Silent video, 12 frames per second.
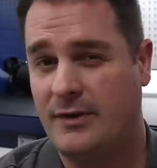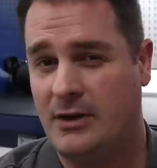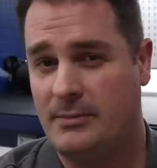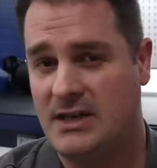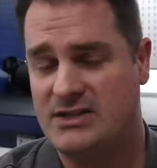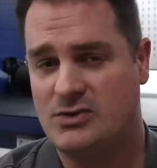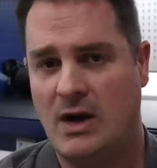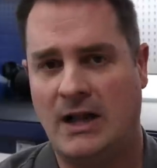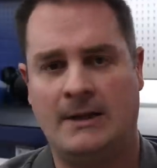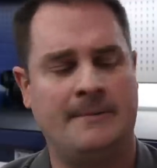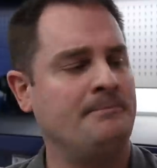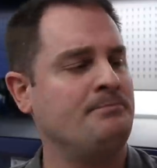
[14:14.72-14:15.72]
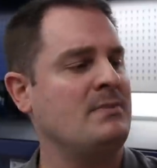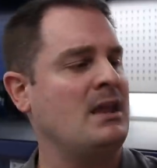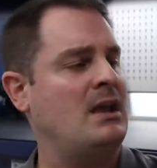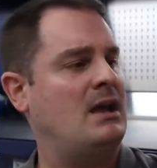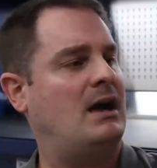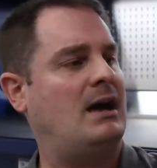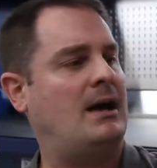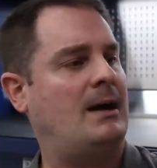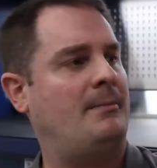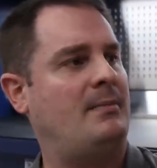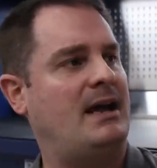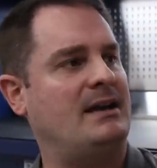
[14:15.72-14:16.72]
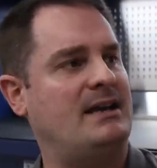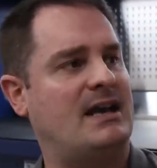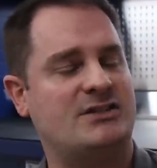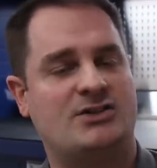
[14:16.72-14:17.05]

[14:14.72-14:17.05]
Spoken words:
film as well. And yeah,